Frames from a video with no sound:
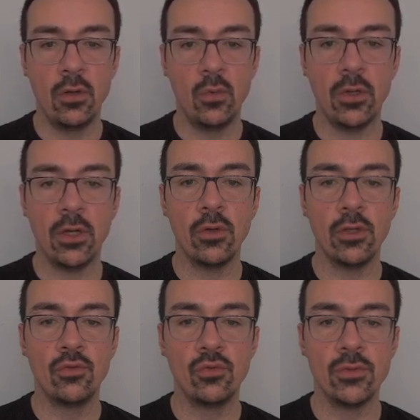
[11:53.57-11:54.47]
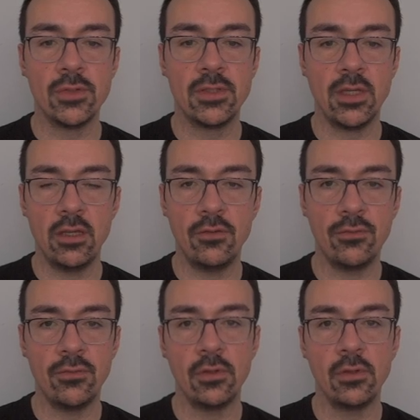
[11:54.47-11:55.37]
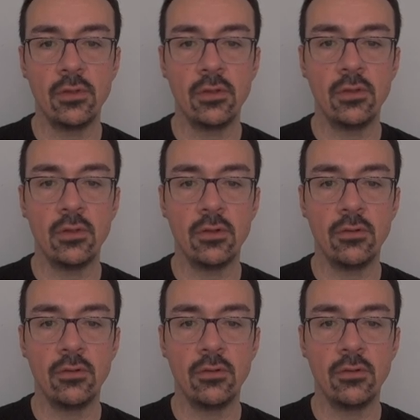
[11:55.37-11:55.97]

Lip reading: we are going to save the